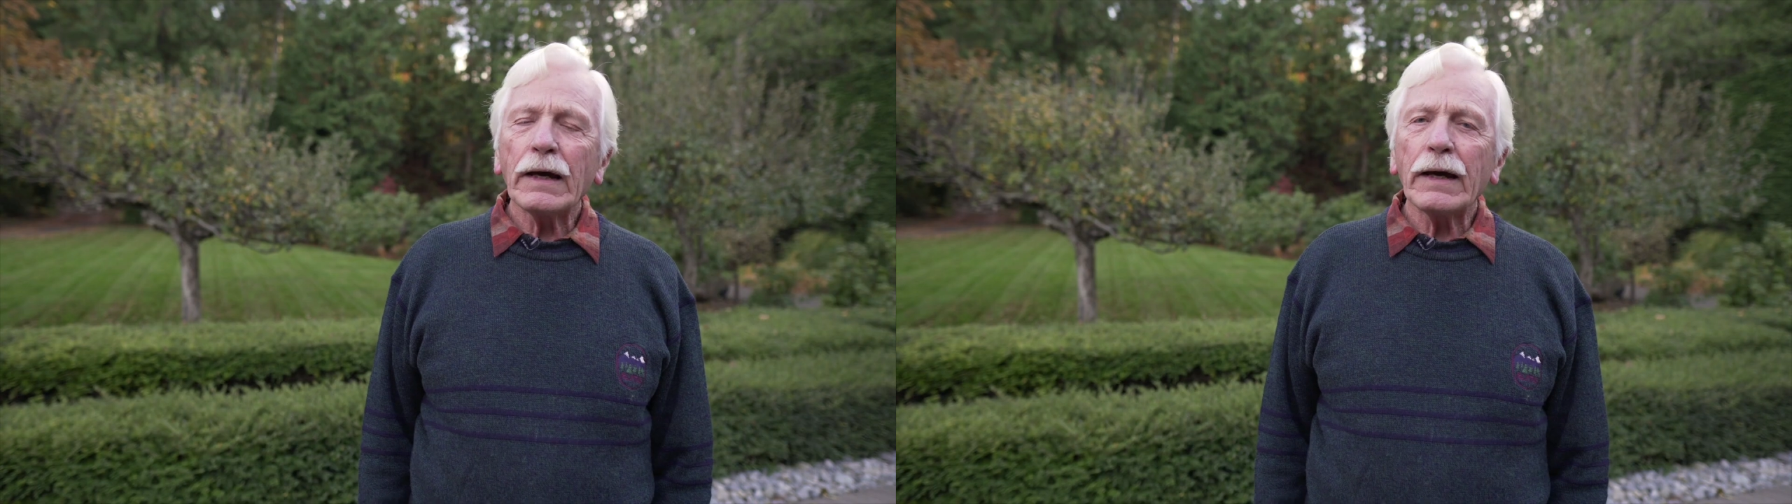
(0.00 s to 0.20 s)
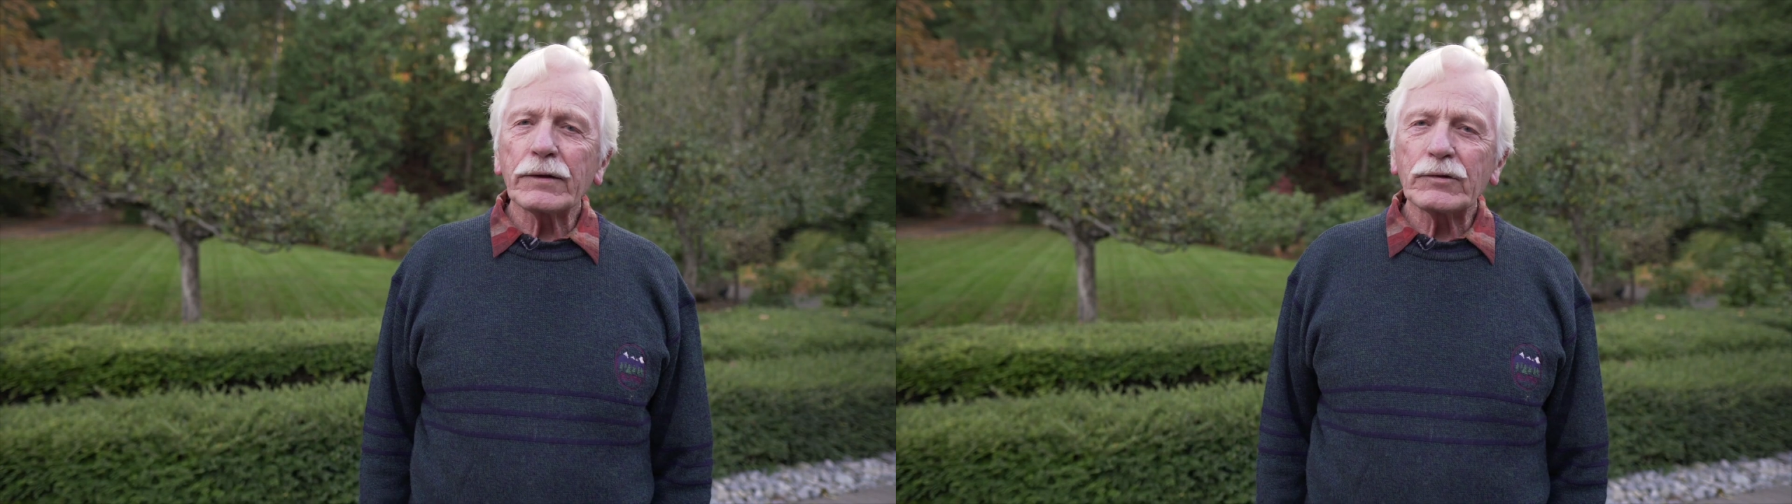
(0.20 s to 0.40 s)

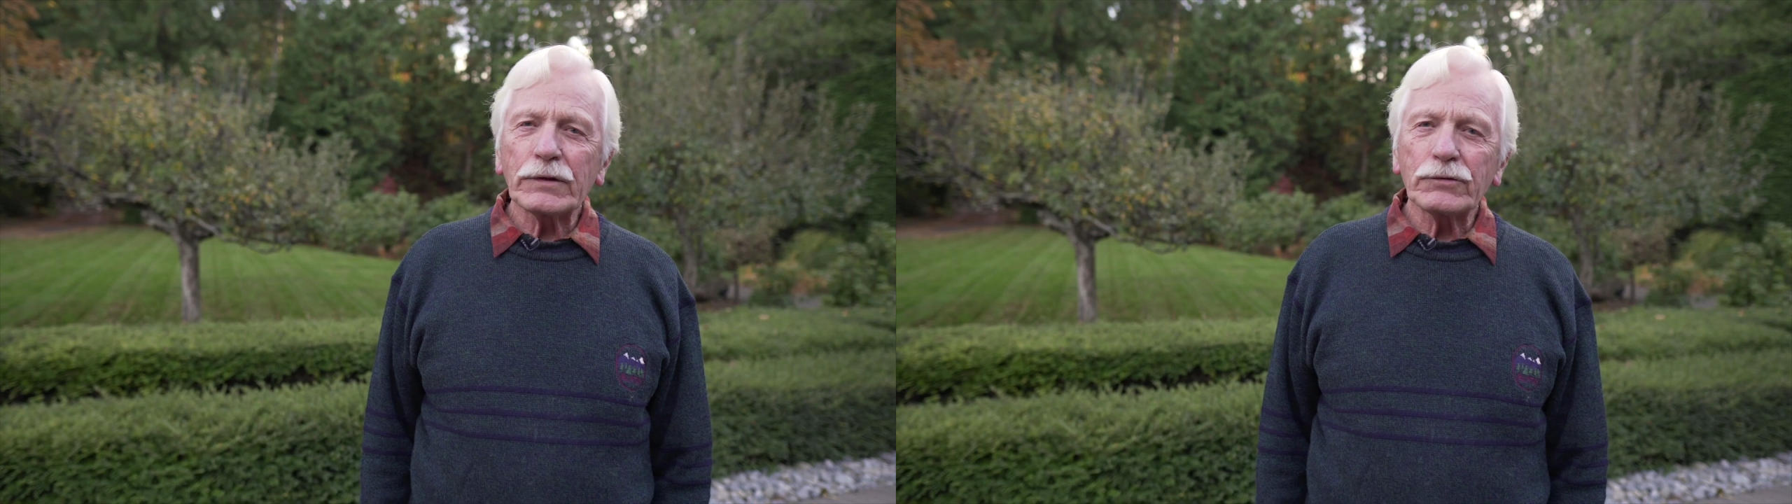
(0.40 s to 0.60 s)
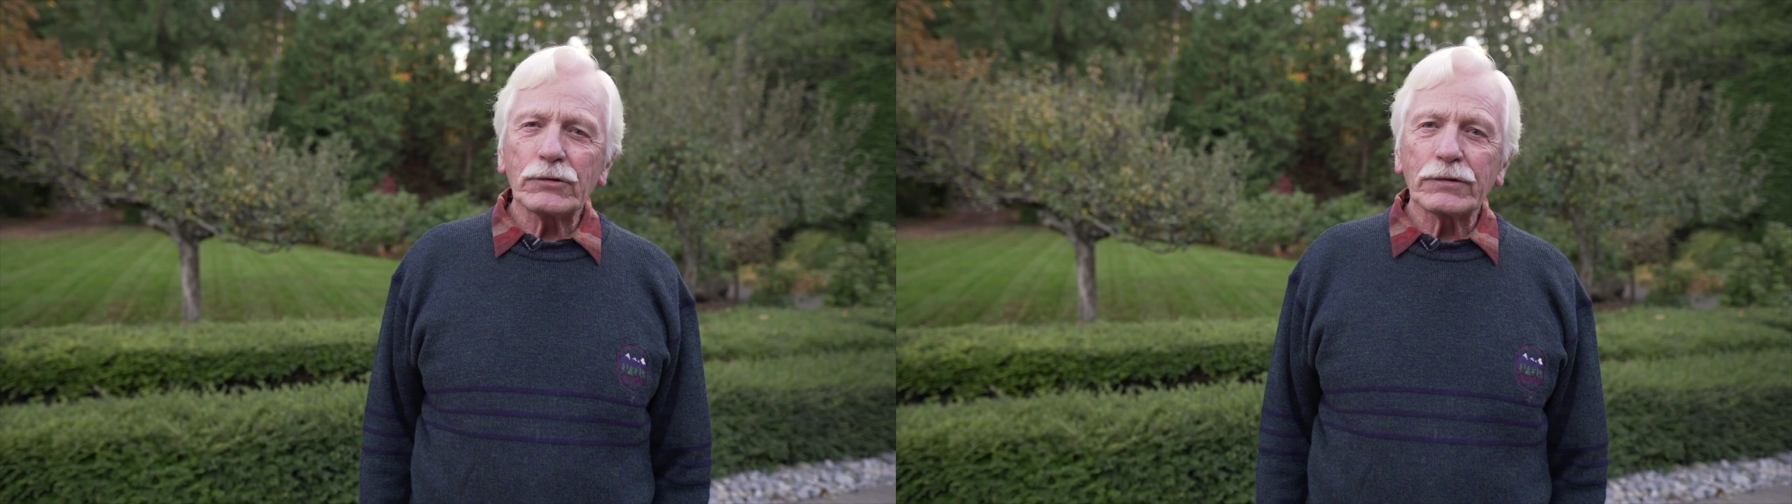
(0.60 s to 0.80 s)

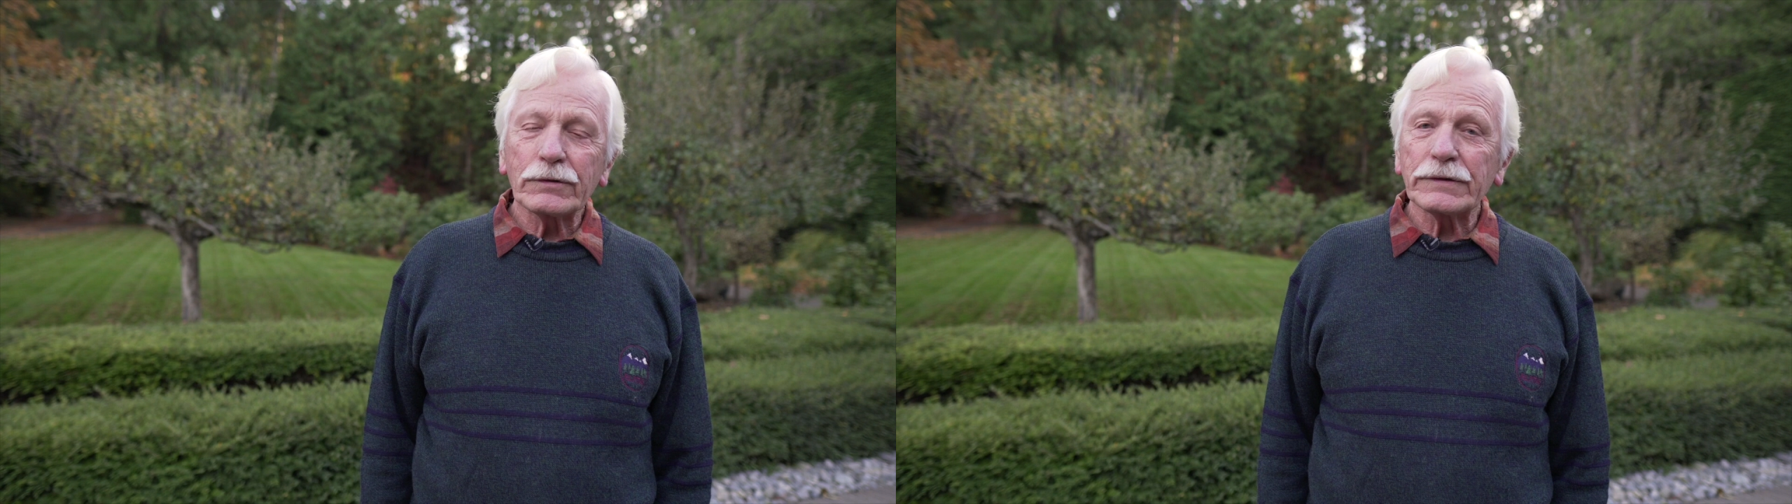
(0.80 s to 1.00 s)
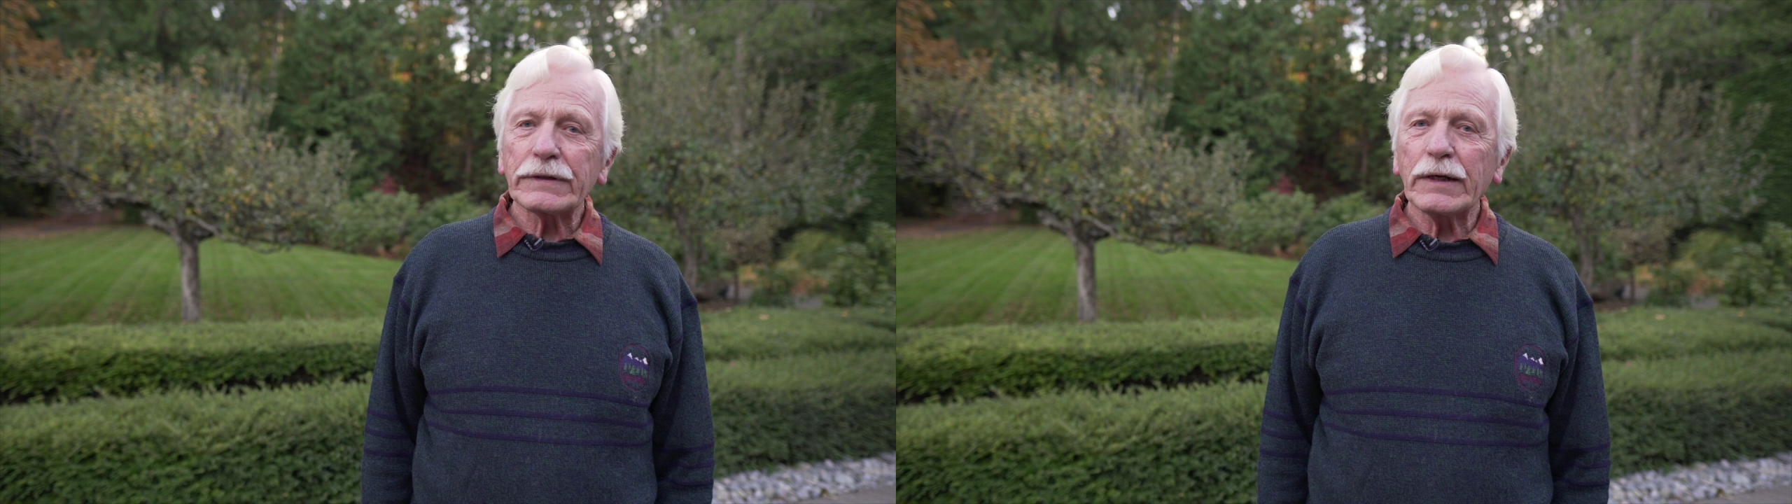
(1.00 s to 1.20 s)
Anastasia Shkilnick